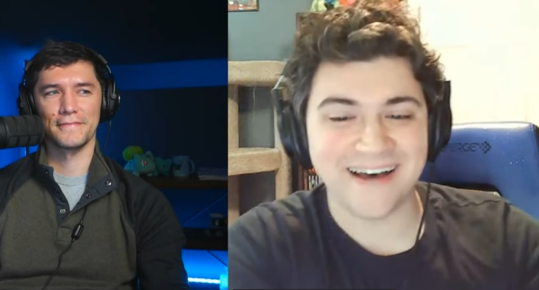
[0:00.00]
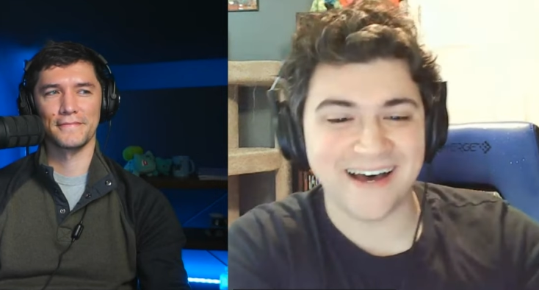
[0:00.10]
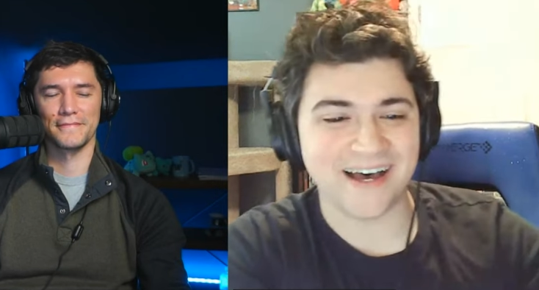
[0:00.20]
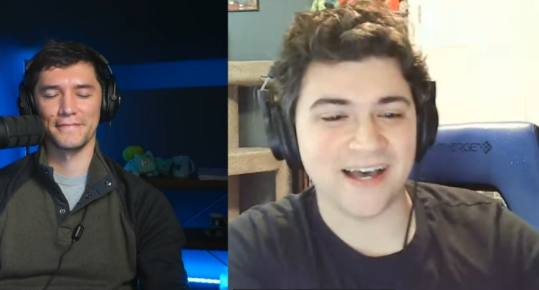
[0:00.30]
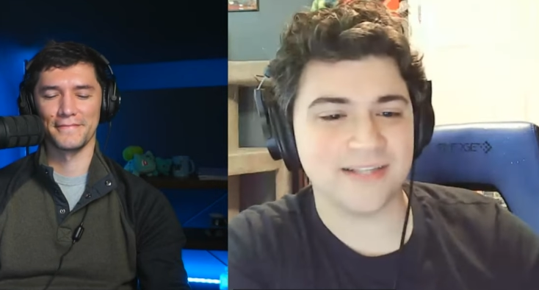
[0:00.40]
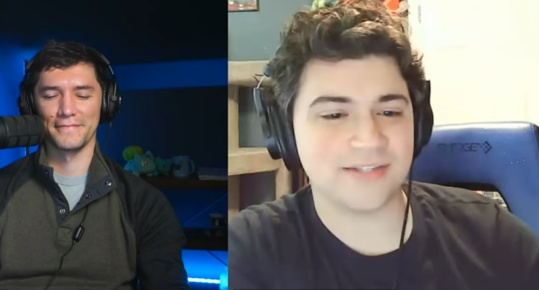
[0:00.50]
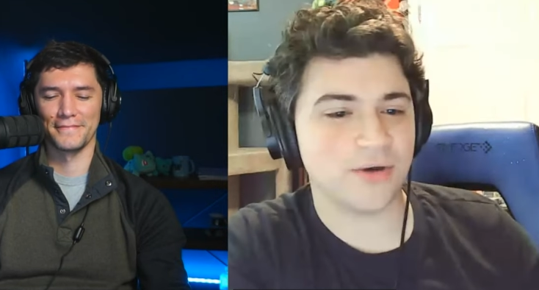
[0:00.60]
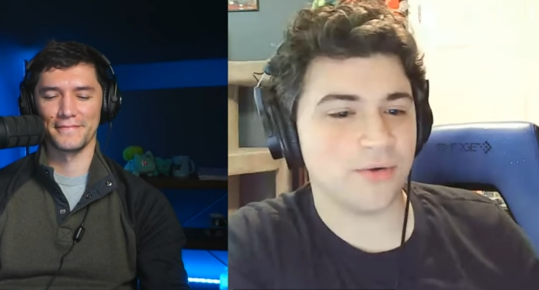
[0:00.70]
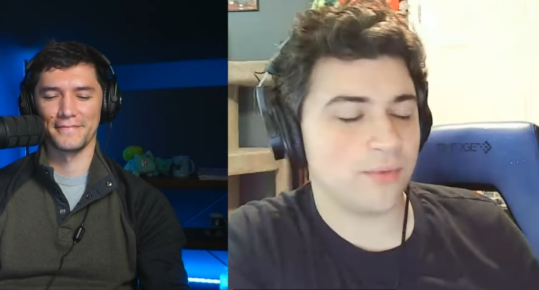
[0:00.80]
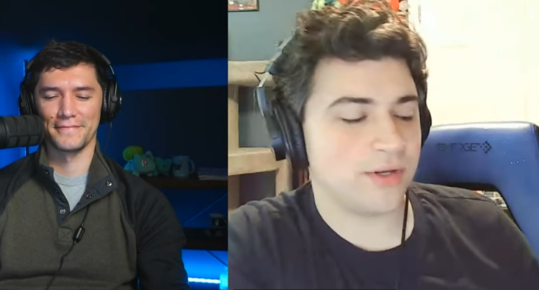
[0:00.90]
Speaker 1: Uh,
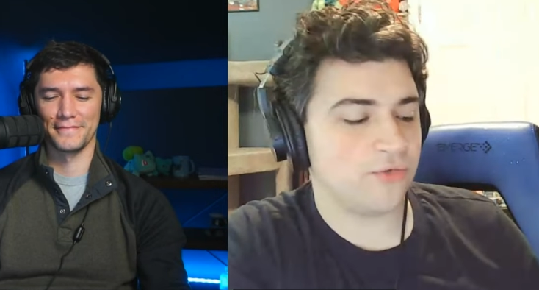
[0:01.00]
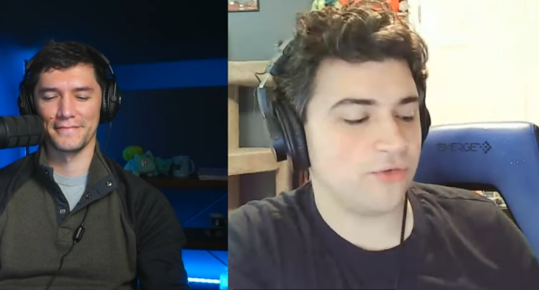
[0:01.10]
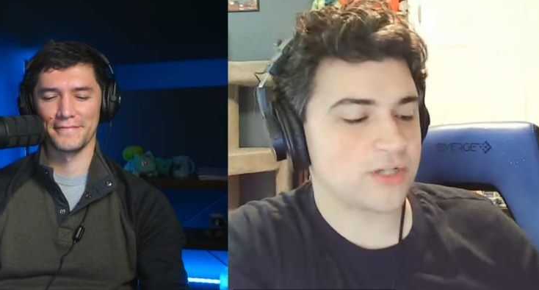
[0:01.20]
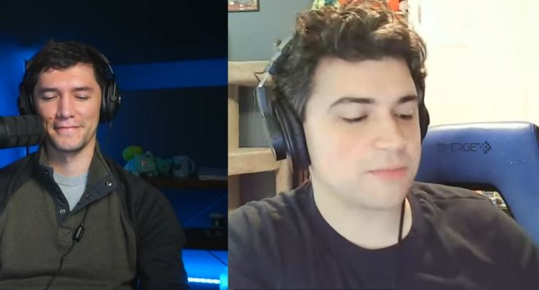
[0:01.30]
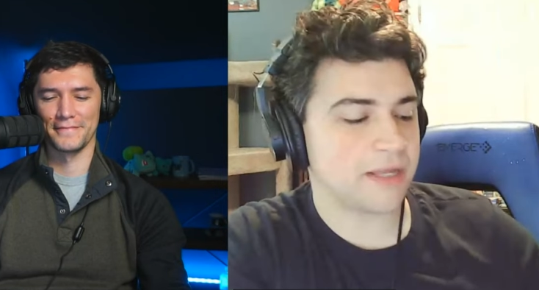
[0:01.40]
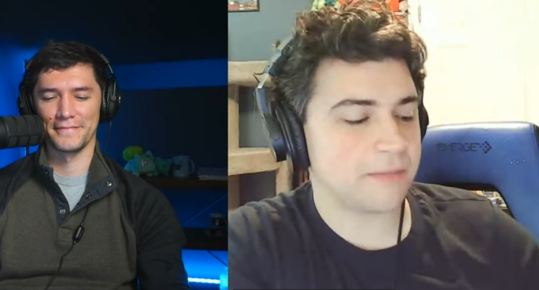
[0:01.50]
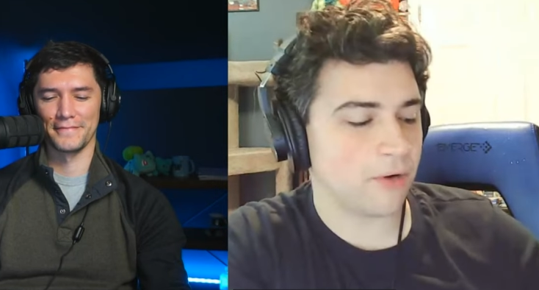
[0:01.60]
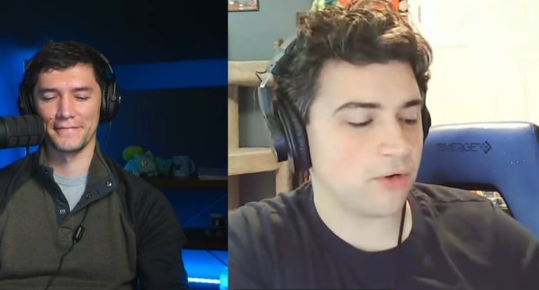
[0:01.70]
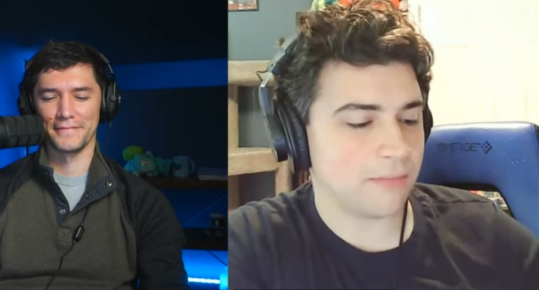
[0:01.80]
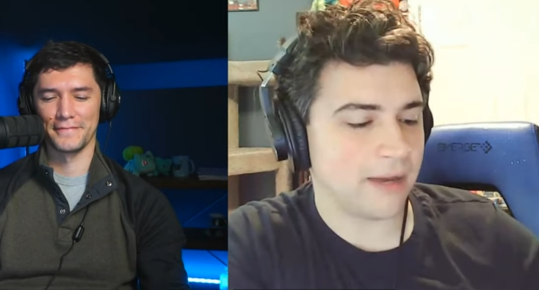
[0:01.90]
so when you first play
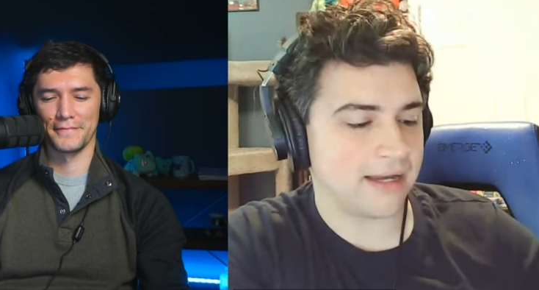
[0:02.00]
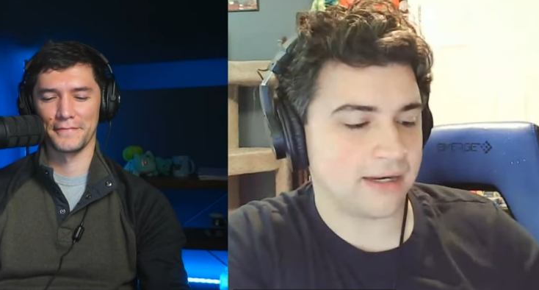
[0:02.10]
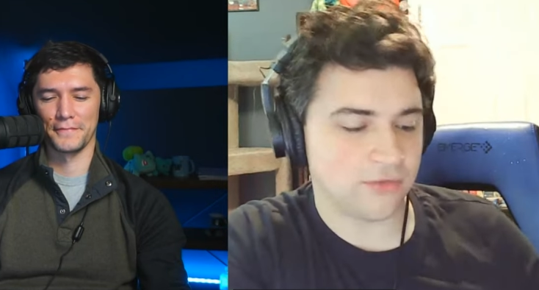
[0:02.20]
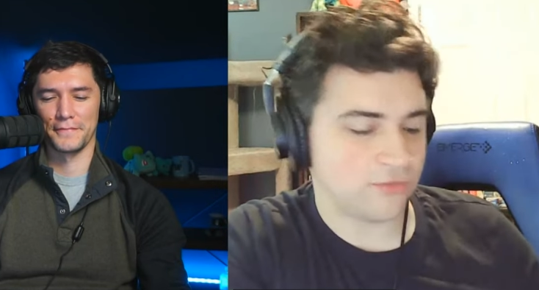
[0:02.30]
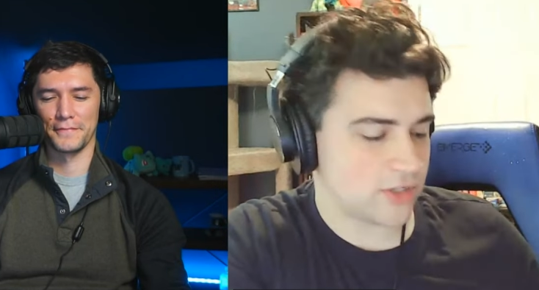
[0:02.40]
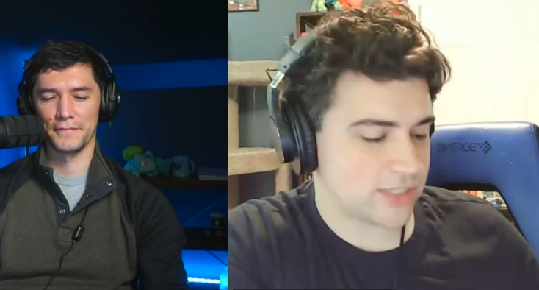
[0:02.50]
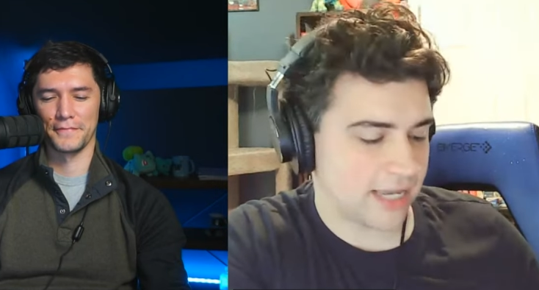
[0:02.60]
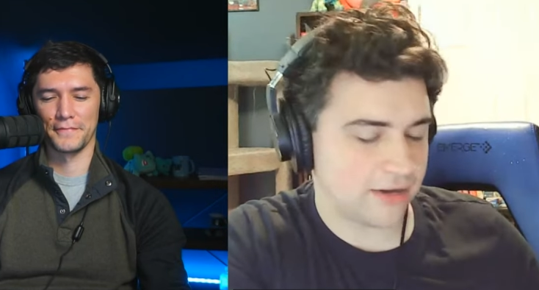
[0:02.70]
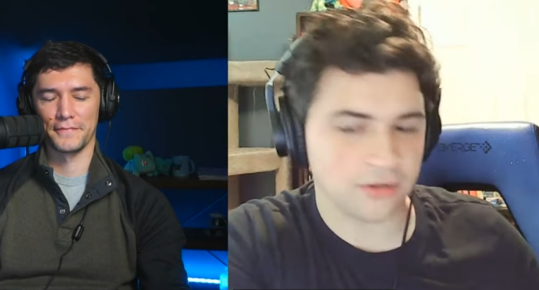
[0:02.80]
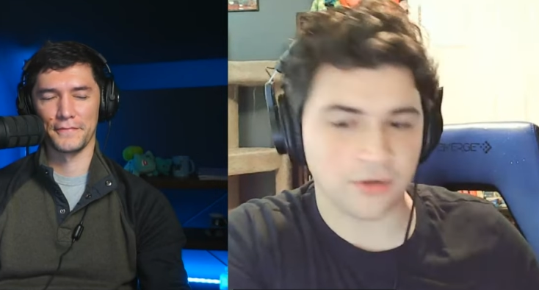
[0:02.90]
Pokemon and you first
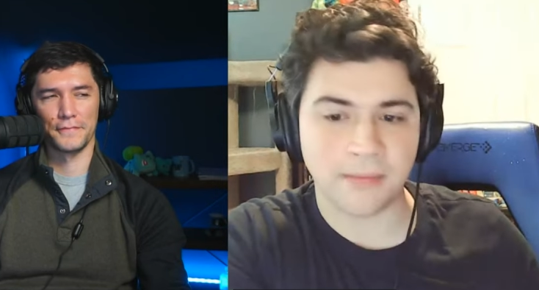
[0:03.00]
get your little